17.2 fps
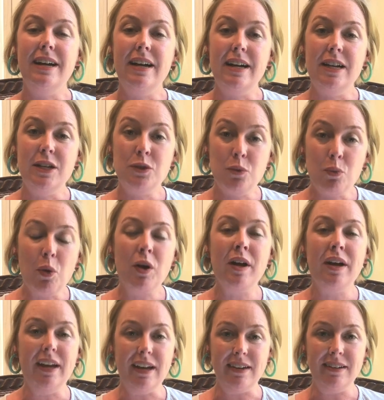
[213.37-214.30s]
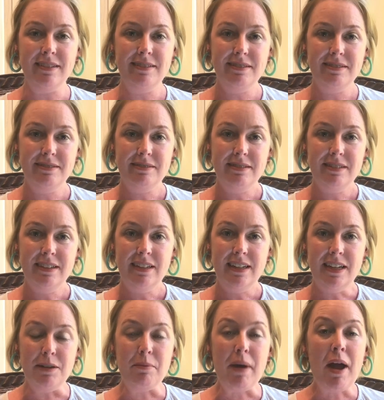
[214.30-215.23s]
is working
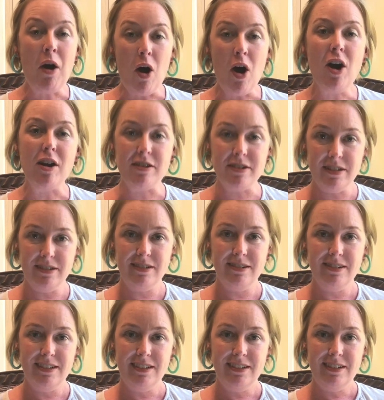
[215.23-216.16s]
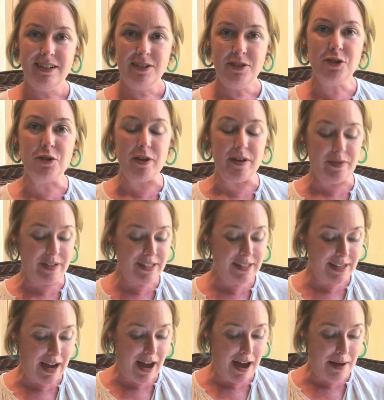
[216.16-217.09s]
in my heart during this
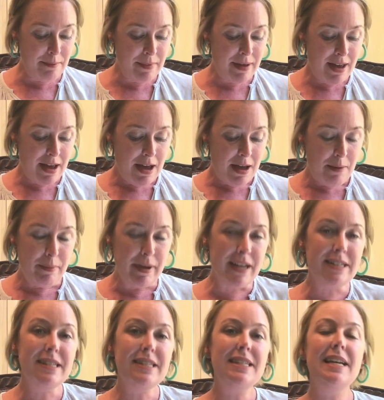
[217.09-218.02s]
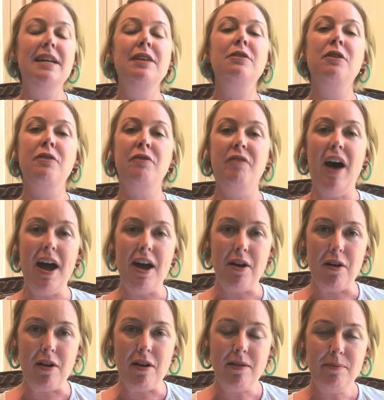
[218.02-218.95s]
time, because it's in the
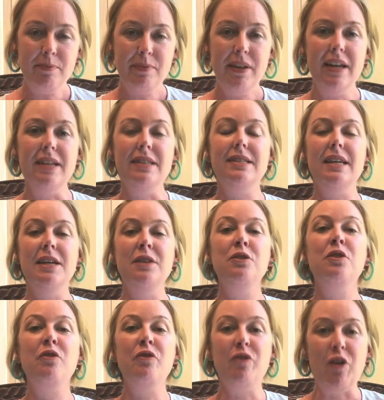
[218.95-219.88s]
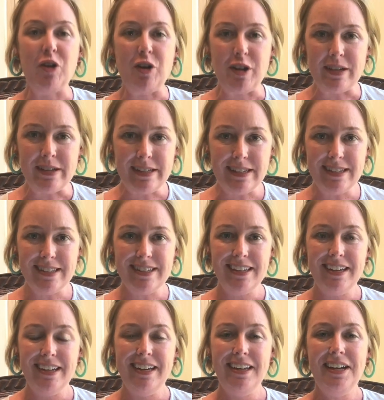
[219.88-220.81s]
fire, it's in the furnace,
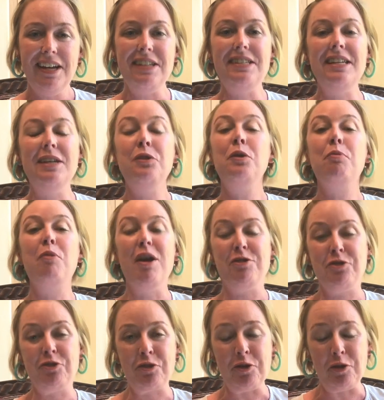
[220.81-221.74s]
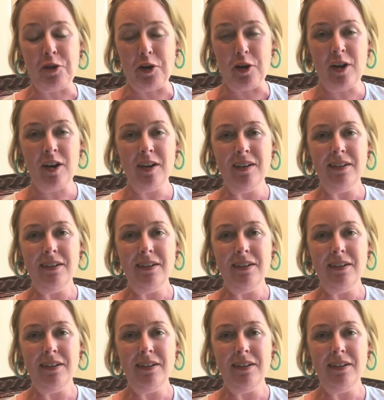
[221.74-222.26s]
it's in the pressure cooker,